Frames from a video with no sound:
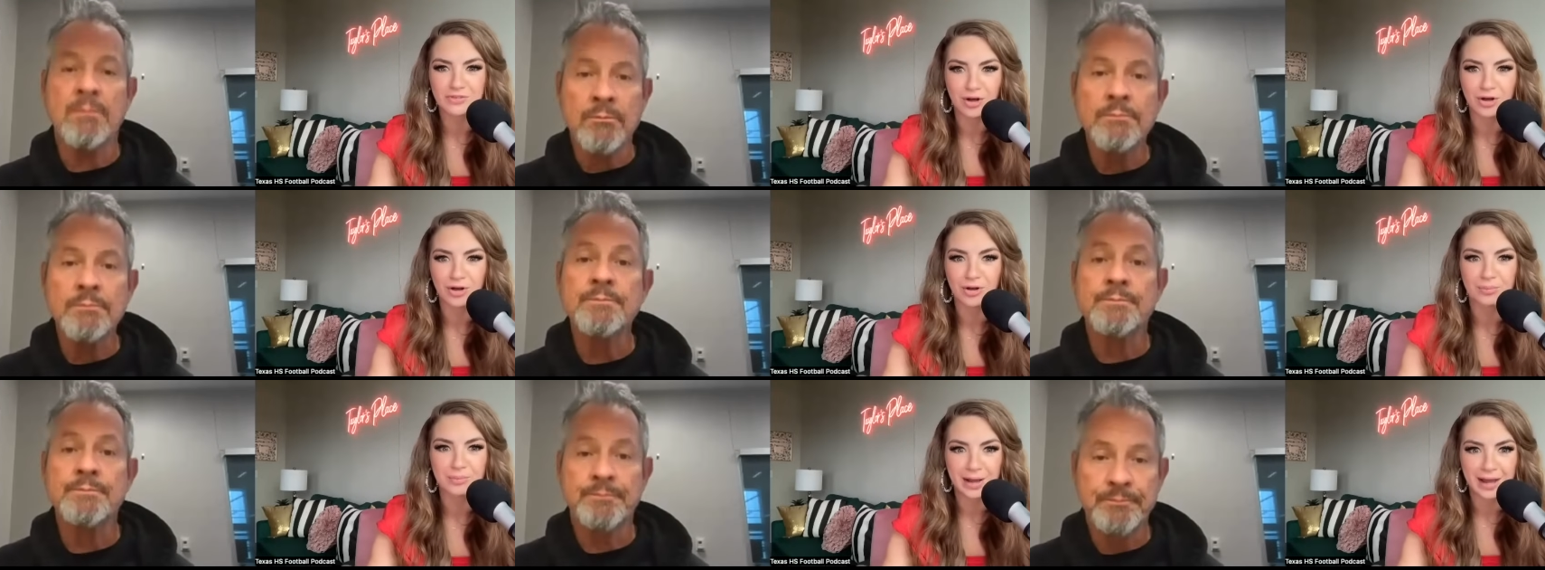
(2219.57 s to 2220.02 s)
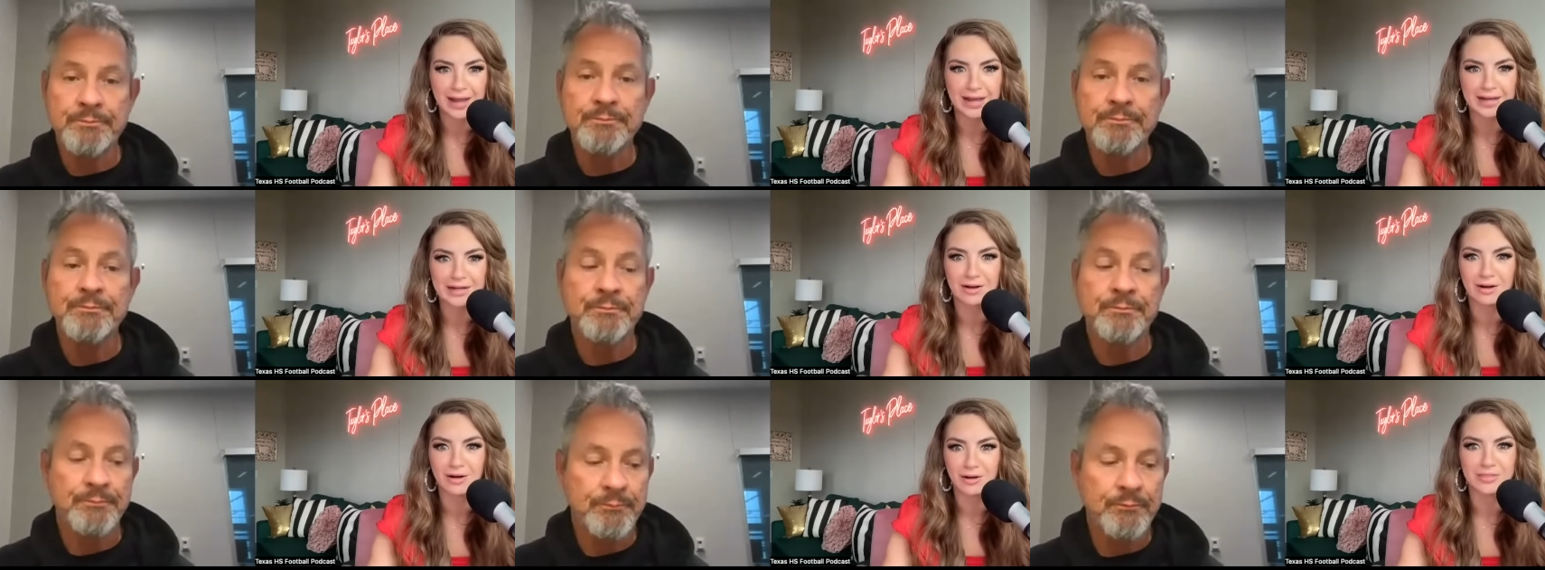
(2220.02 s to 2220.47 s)
Speaker 1: fall
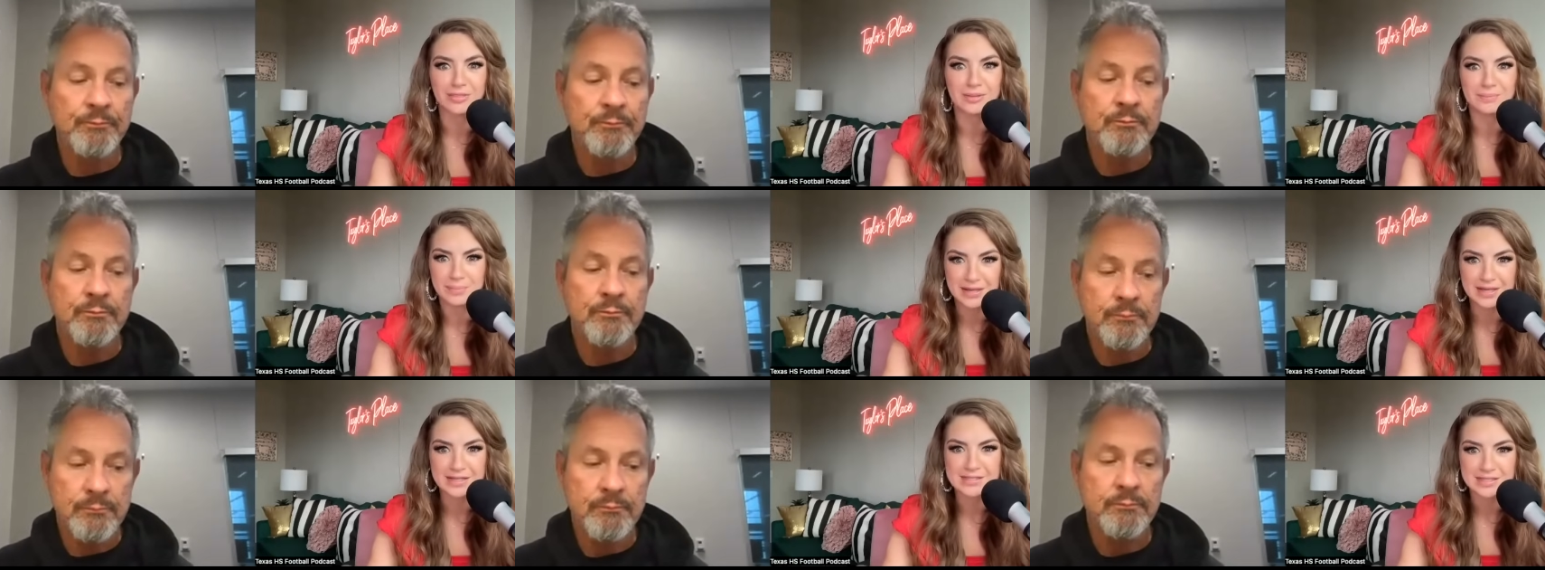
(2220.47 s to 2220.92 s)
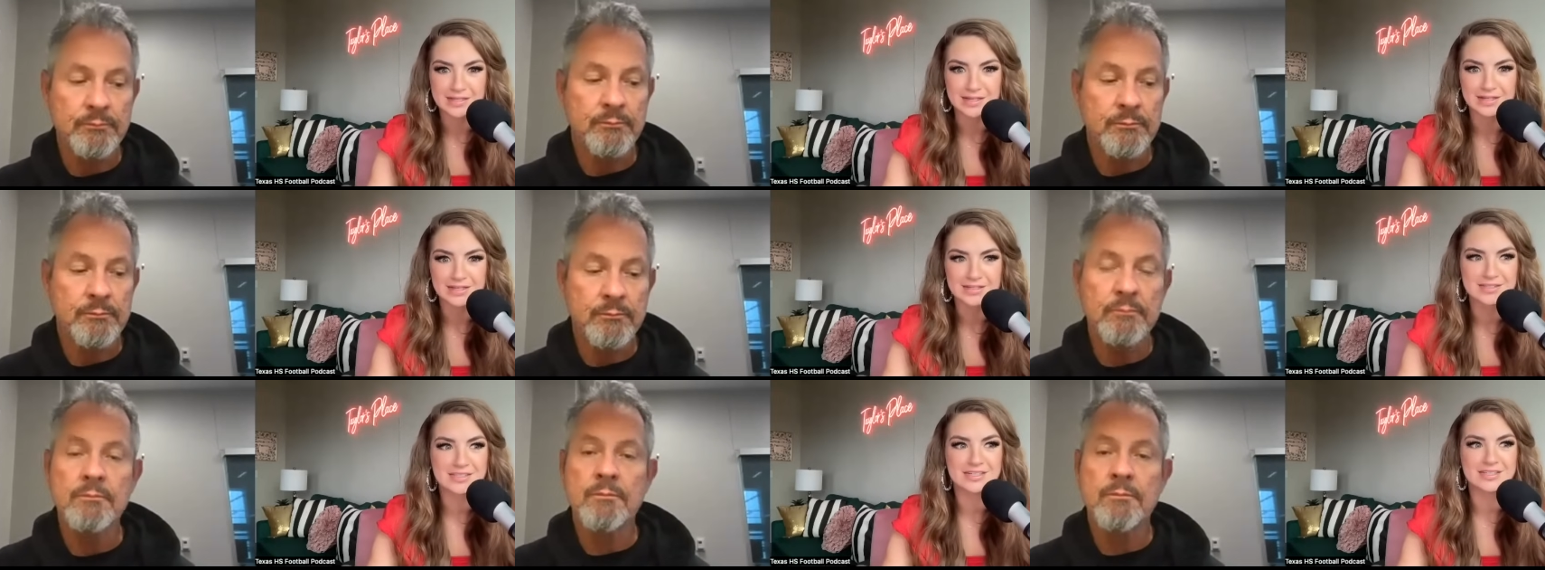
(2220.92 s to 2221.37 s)
back on the
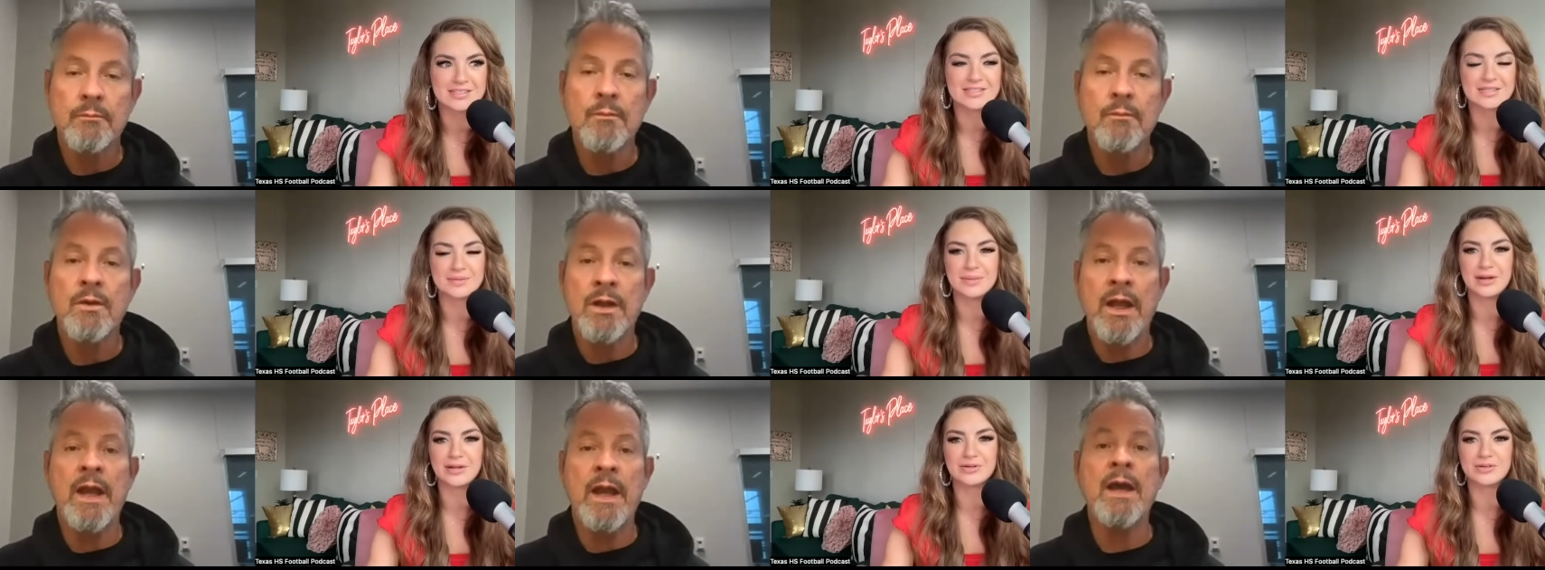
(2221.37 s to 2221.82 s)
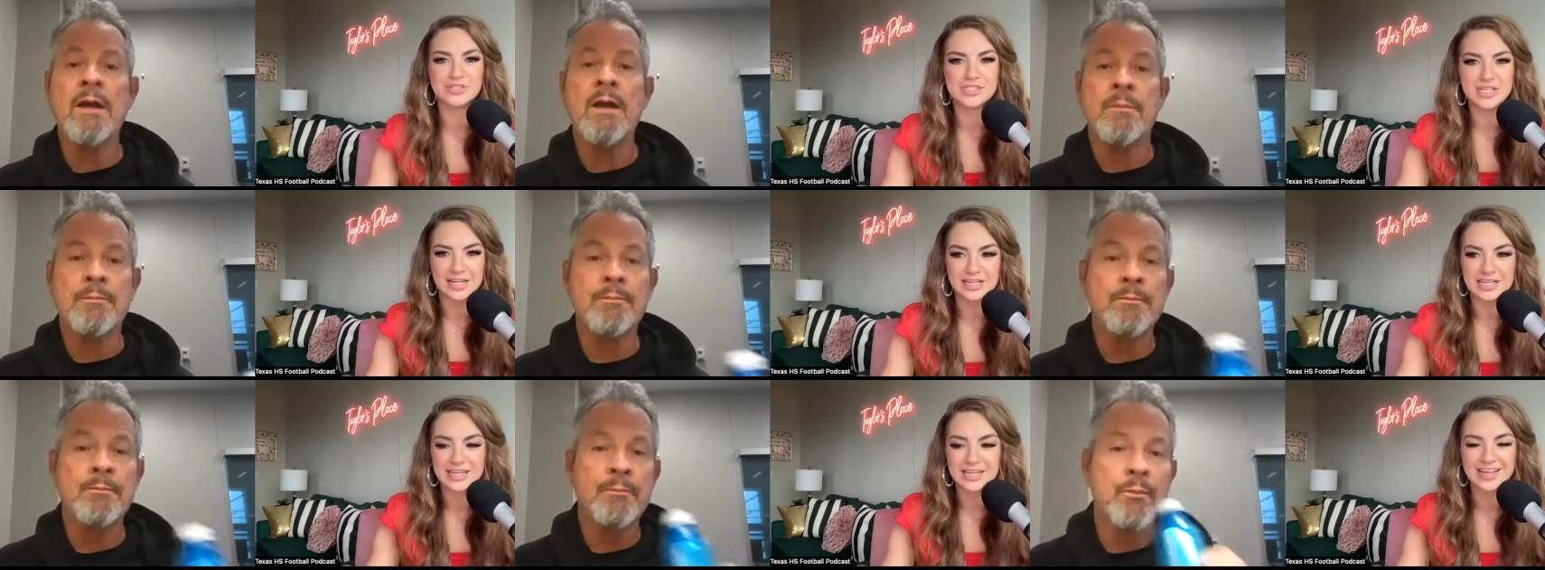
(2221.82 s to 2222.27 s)
basics. It's about yeah. your
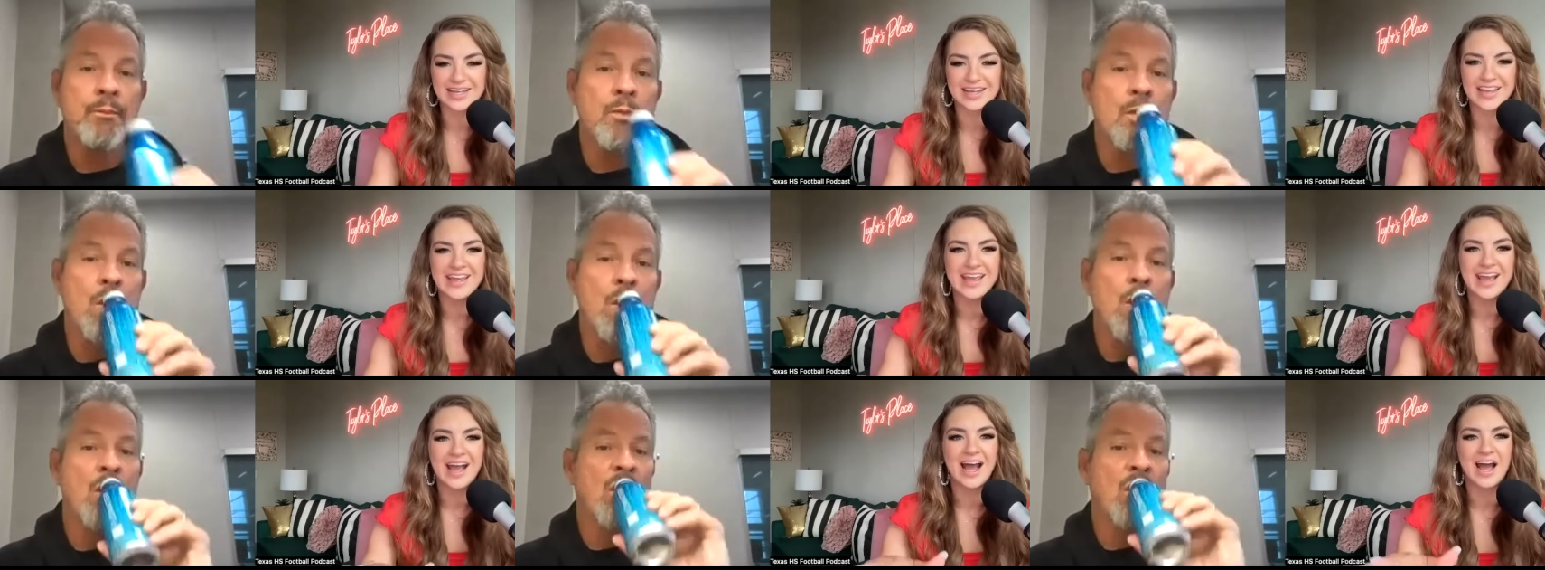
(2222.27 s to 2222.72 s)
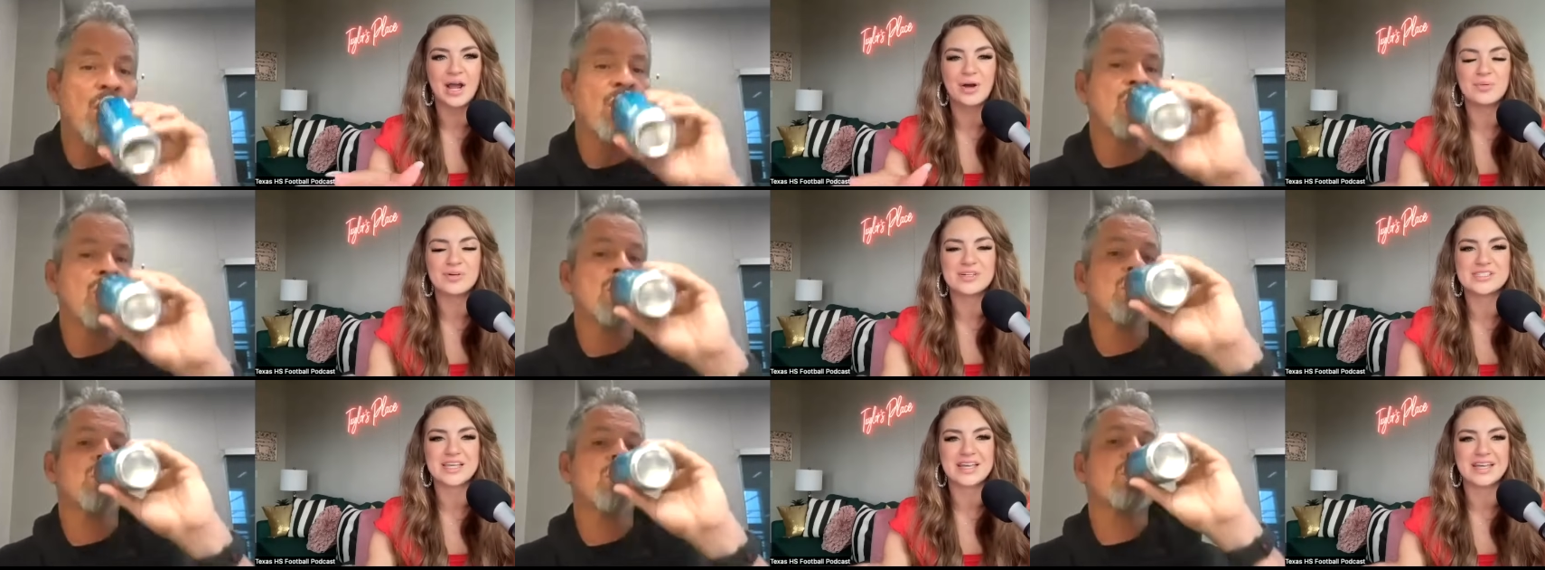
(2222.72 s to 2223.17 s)
technique. I
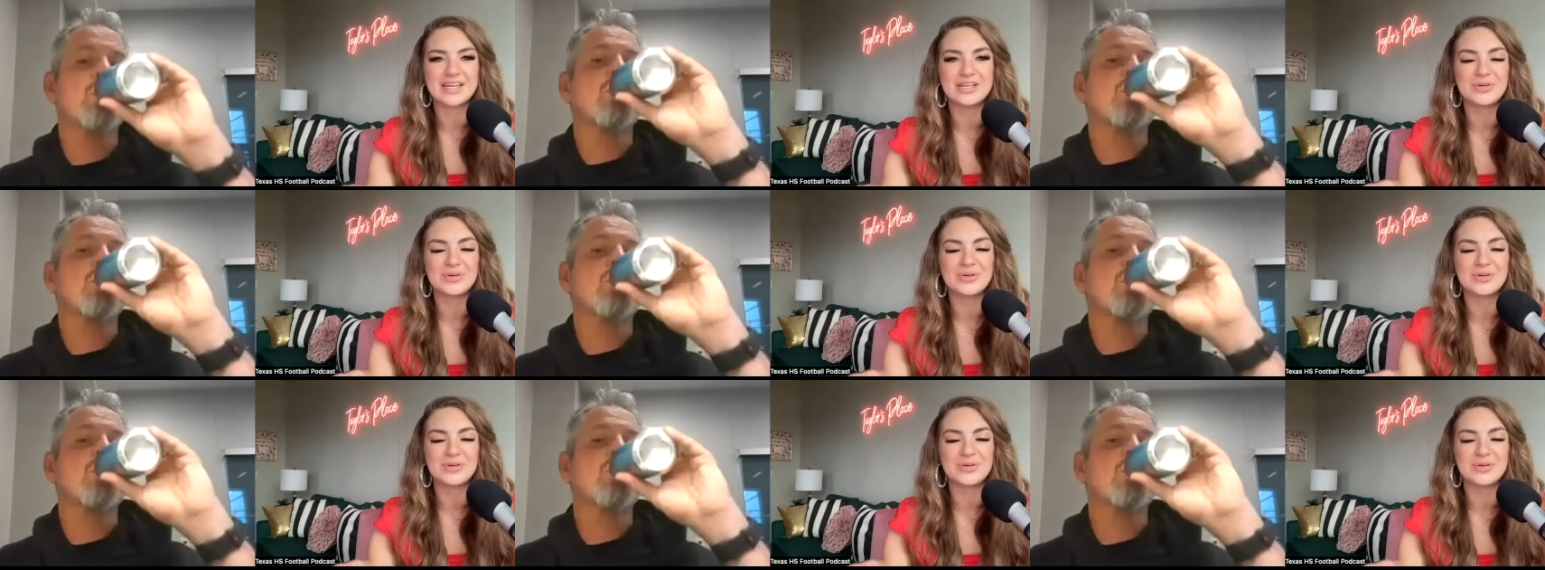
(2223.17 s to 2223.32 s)
always say you